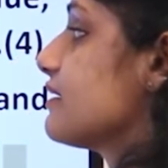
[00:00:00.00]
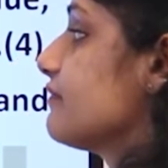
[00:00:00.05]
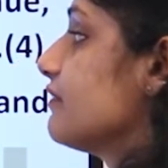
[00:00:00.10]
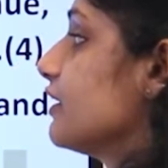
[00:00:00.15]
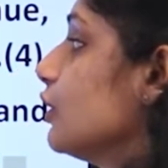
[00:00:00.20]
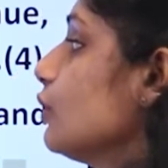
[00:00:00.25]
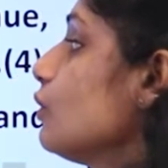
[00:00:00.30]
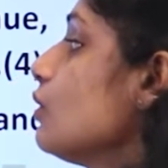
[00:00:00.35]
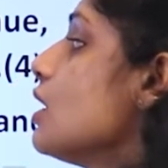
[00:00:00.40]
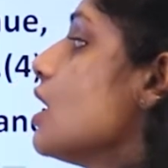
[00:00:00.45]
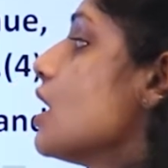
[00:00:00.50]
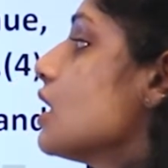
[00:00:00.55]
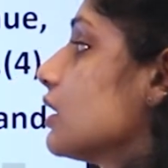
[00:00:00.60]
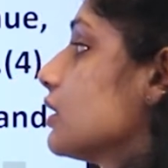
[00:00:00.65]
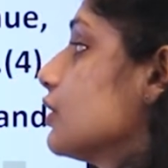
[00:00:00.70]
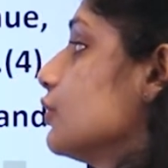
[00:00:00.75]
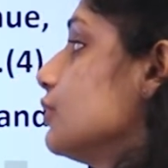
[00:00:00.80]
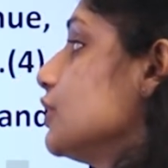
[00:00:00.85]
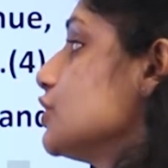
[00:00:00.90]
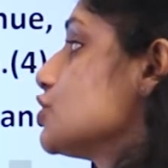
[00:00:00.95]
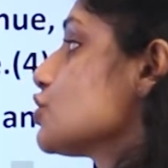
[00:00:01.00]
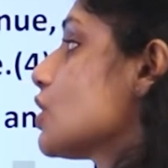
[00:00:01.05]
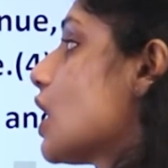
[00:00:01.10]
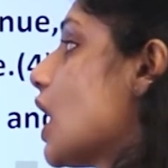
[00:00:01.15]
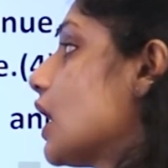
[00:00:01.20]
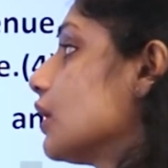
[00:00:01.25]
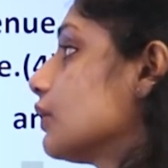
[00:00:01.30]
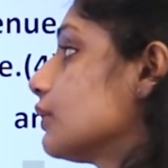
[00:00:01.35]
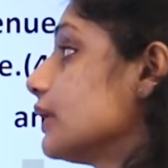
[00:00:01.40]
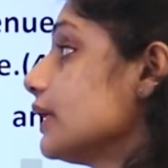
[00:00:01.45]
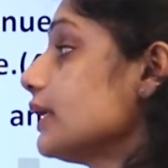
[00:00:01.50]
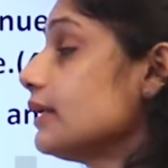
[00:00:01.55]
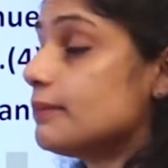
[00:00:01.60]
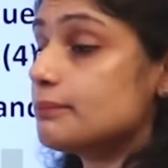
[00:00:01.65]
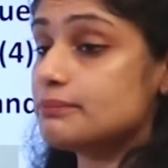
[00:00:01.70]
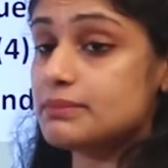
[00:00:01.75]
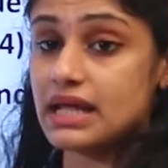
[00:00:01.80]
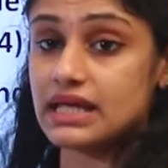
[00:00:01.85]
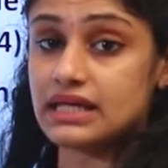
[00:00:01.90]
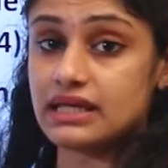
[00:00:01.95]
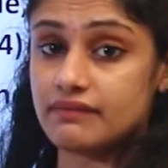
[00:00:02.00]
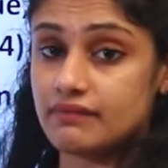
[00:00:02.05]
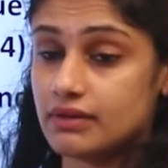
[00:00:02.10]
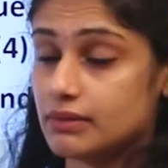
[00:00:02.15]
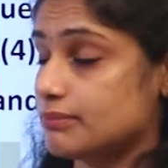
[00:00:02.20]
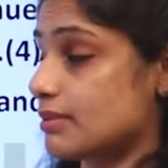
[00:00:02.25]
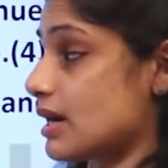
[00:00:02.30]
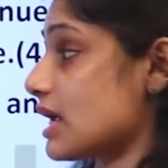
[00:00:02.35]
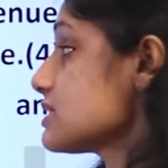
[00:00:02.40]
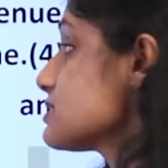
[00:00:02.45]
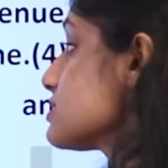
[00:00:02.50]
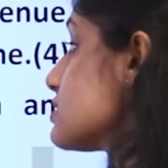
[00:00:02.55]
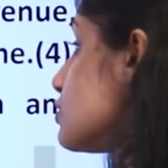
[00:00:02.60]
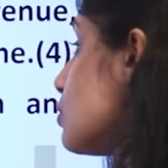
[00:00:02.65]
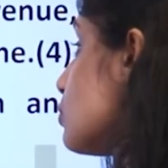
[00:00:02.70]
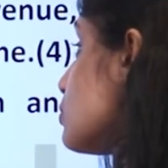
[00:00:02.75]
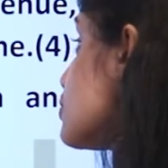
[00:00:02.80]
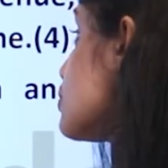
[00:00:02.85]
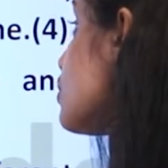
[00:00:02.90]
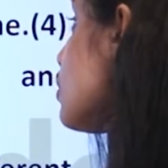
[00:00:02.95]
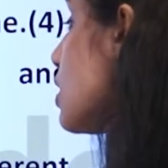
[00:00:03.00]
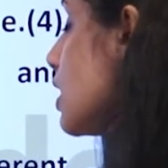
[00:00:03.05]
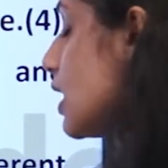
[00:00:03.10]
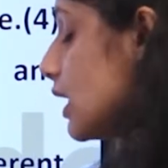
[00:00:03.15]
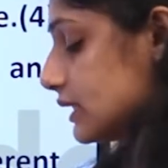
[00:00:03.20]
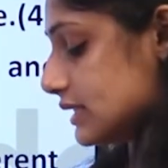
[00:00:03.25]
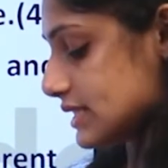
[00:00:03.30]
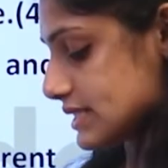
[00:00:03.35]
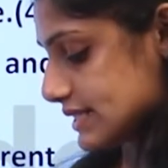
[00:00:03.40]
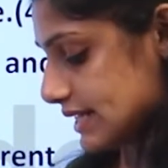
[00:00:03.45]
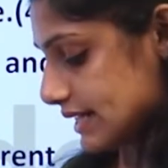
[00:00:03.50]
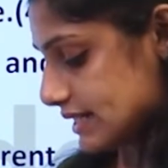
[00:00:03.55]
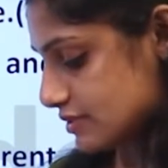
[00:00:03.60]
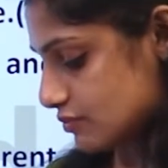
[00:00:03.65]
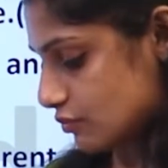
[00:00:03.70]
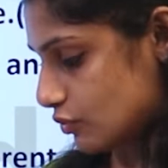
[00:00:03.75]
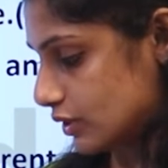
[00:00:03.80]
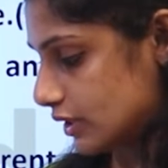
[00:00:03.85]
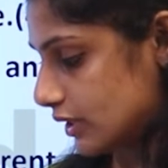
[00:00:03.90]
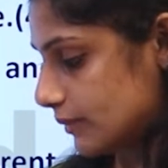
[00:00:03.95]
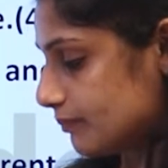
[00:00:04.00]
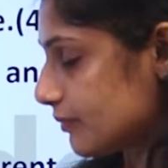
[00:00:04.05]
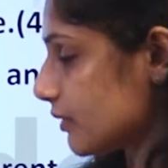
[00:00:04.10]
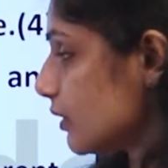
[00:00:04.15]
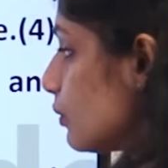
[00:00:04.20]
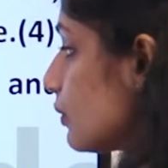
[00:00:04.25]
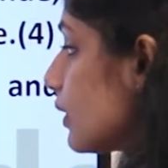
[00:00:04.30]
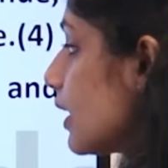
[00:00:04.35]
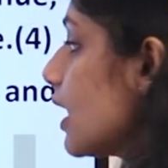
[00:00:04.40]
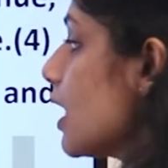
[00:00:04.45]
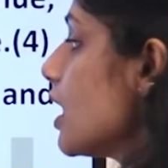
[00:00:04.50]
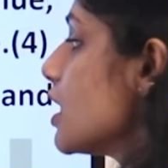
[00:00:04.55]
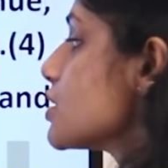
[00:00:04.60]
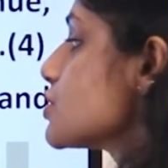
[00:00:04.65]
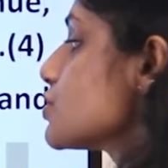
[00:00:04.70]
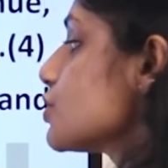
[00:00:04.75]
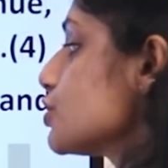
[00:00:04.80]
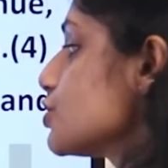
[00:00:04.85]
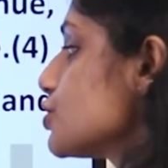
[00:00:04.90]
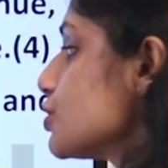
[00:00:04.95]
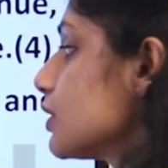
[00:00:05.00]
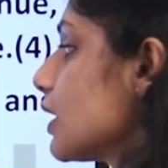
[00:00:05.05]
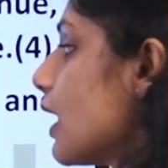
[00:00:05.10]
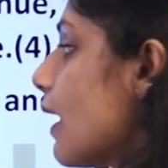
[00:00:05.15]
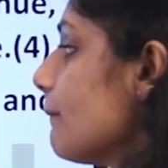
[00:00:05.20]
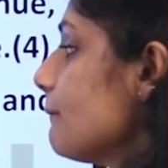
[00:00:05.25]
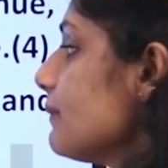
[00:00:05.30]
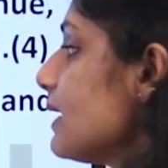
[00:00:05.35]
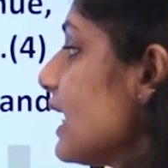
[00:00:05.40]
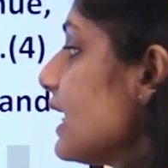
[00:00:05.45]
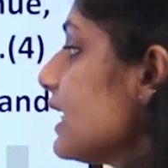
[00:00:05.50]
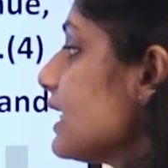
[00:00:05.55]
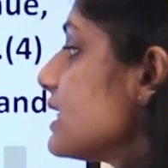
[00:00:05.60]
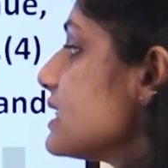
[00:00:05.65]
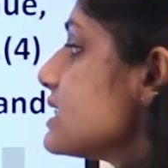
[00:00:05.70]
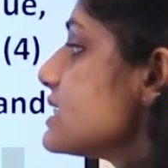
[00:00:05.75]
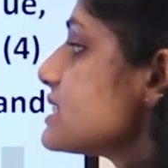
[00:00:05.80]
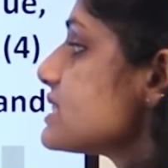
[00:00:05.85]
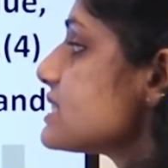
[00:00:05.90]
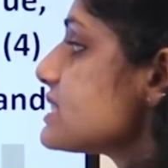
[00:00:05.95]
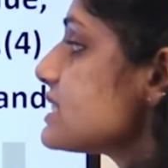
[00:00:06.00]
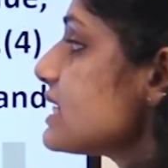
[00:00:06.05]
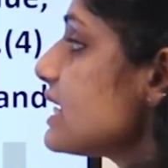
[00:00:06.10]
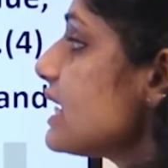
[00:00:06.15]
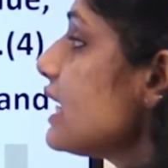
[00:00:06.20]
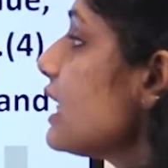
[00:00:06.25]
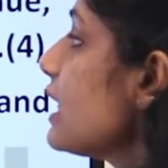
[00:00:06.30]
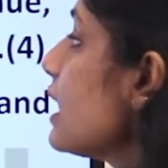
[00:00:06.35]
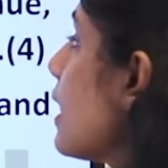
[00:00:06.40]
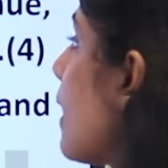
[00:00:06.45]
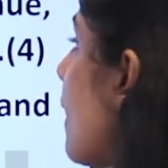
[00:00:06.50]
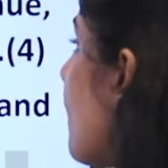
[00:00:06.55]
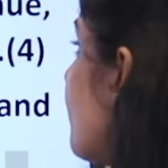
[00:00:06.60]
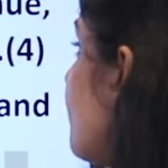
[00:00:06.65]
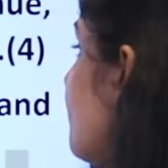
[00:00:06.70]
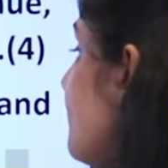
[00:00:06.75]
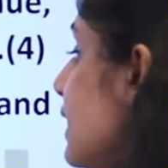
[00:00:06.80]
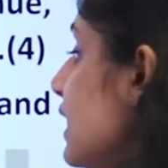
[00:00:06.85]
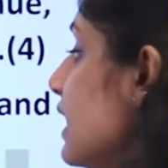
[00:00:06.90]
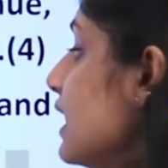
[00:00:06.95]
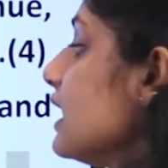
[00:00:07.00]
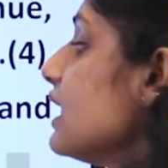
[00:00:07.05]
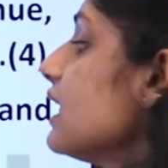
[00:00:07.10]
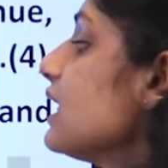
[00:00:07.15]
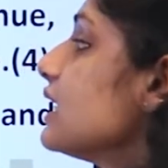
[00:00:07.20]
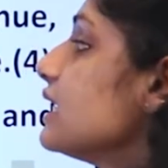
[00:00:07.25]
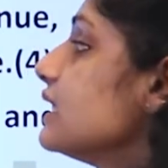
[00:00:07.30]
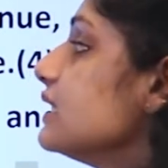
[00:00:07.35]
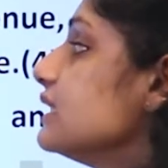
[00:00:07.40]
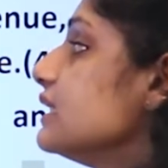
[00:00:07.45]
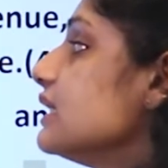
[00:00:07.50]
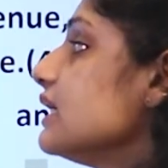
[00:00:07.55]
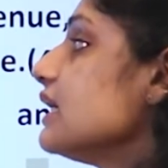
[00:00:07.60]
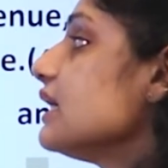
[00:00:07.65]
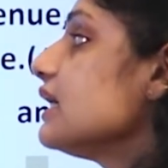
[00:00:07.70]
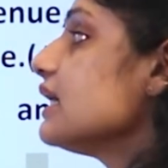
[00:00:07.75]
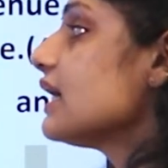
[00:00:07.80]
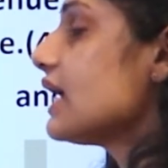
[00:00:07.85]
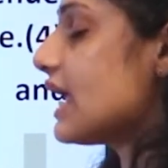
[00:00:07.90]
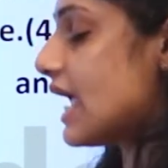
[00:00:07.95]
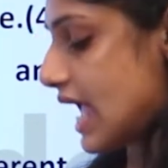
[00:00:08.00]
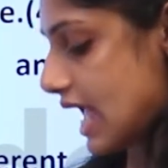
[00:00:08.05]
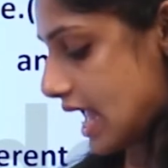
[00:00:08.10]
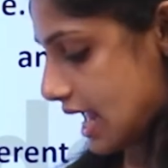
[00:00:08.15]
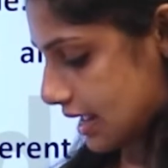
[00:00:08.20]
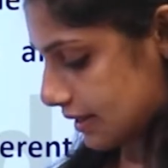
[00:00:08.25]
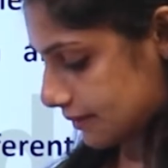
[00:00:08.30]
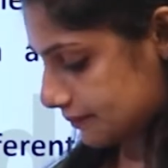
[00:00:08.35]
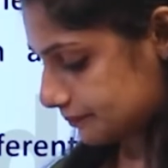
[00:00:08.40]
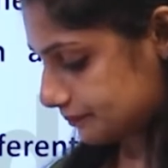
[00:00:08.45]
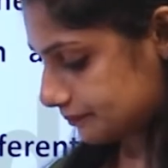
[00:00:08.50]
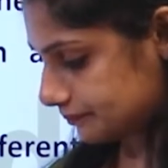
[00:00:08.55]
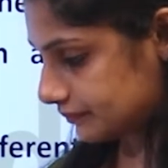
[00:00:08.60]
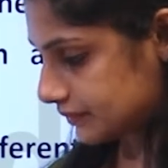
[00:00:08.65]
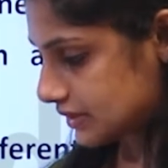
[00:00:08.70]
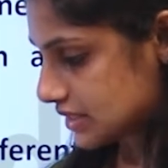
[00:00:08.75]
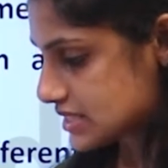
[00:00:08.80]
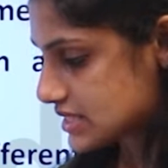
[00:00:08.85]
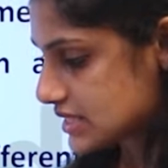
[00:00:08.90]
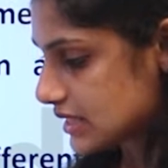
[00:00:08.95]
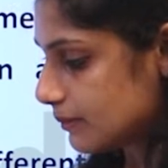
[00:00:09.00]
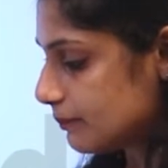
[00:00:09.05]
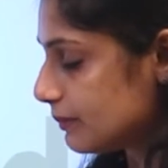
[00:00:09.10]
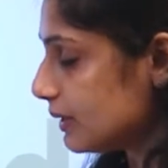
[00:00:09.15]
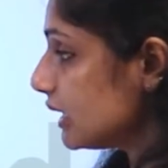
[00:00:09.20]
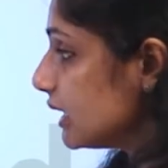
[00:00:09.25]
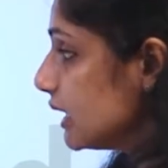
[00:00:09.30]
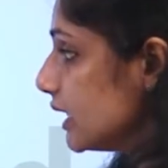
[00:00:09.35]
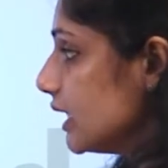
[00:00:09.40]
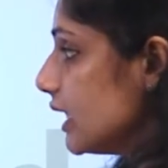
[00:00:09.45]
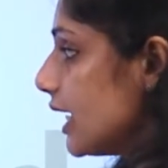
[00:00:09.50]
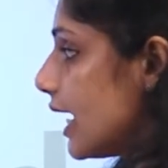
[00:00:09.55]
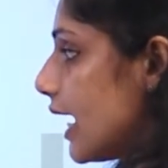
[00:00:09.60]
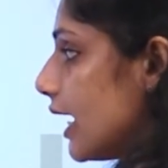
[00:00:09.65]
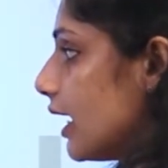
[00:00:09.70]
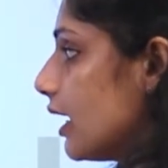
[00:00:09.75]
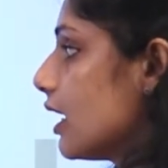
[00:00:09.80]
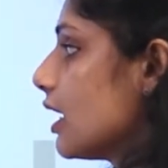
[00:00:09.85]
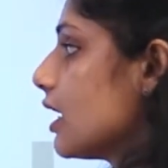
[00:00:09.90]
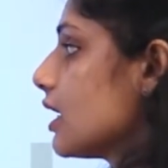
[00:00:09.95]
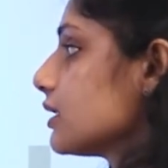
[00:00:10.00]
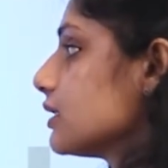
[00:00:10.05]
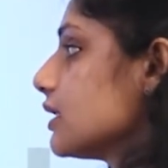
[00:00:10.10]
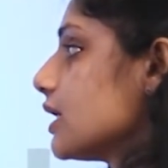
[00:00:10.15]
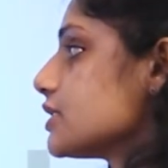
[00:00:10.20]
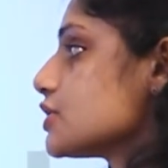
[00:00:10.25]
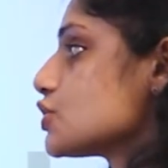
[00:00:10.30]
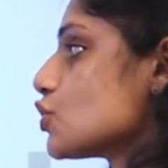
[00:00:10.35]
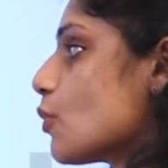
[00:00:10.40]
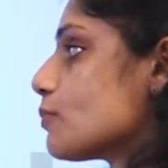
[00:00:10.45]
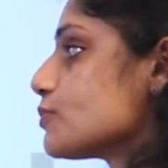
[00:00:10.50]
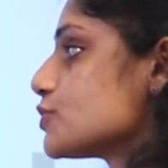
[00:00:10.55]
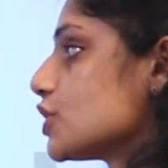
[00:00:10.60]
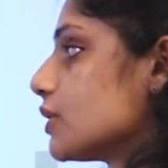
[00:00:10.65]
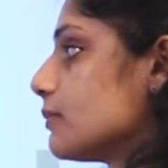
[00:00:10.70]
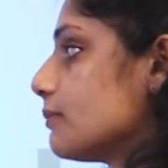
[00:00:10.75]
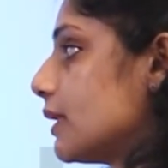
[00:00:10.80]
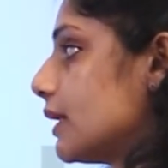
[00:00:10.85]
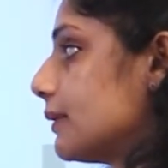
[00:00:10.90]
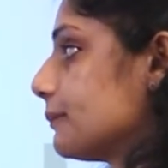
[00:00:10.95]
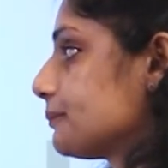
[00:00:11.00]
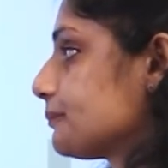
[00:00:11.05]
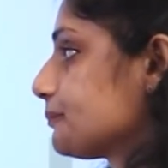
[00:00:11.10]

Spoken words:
revenue, you need to calculate break-even price and also the sales volume. Okay, so it should come like C, B, D, A. C, B, D, A. That is option B.